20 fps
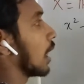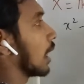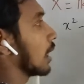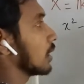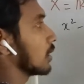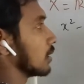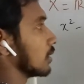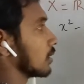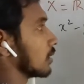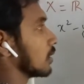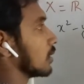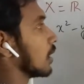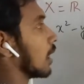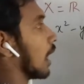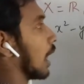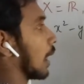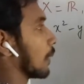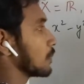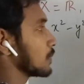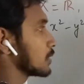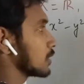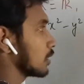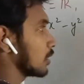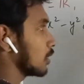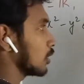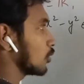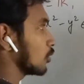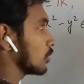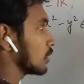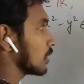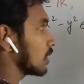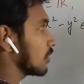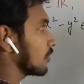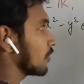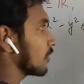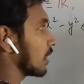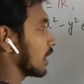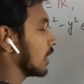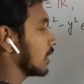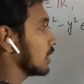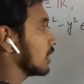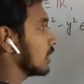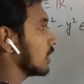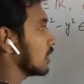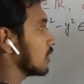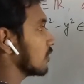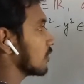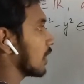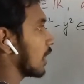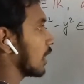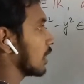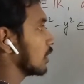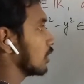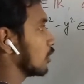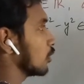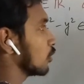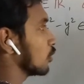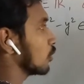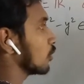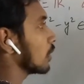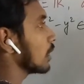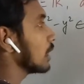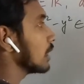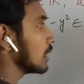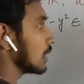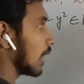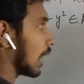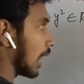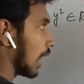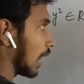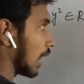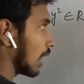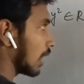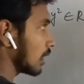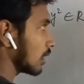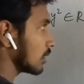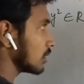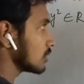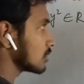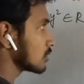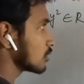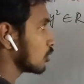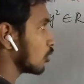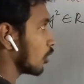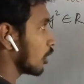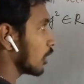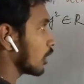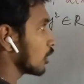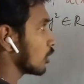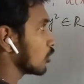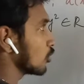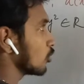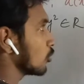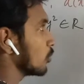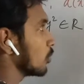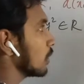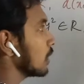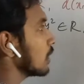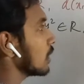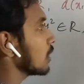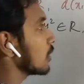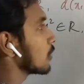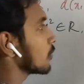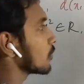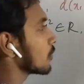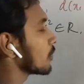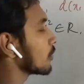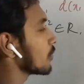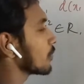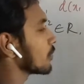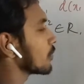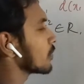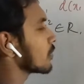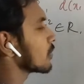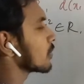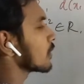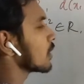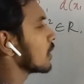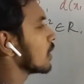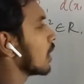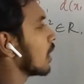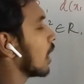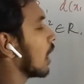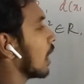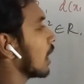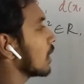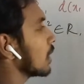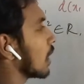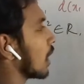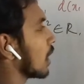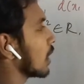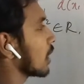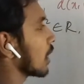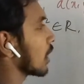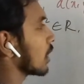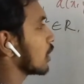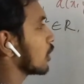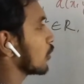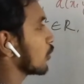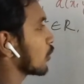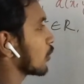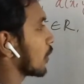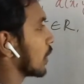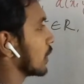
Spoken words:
And absolute of any value in R is going to be a non-negative